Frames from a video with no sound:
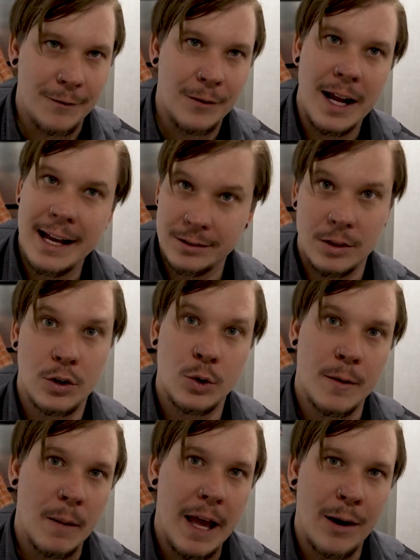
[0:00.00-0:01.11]
if it has to do with
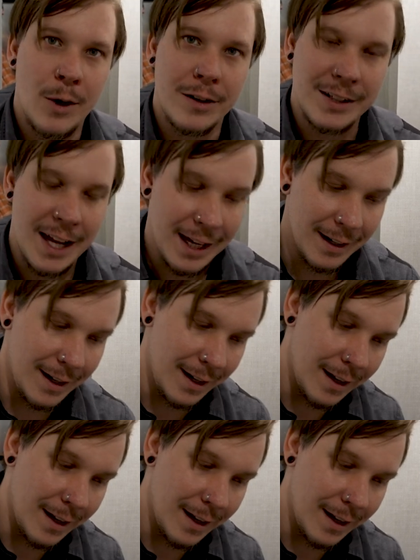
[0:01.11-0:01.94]
the black water tank,